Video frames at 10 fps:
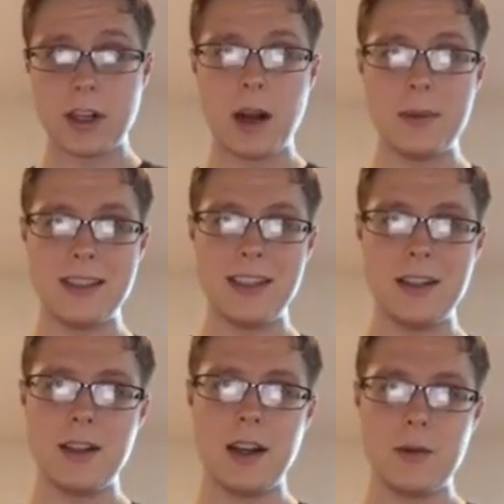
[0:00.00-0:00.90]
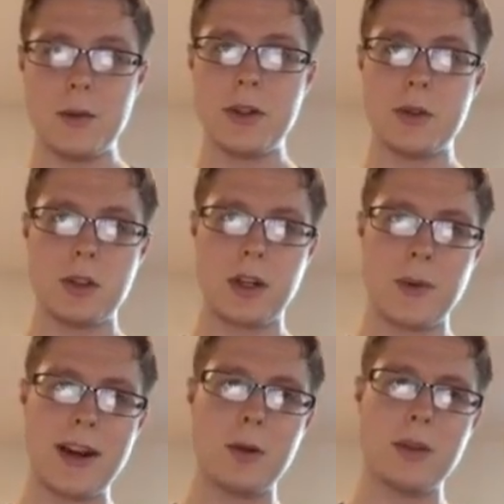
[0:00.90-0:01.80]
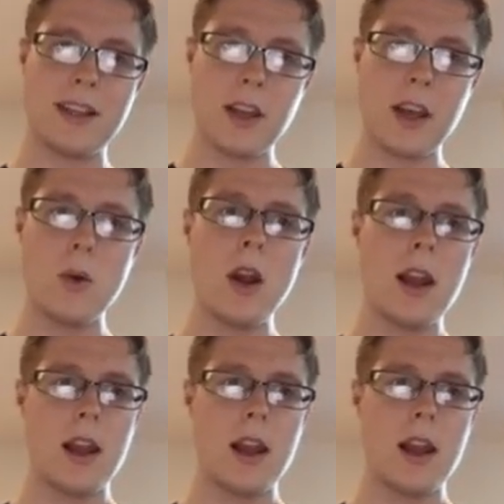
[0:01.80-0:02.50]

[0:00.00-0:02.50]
commonly, reduce learning rate on plateau.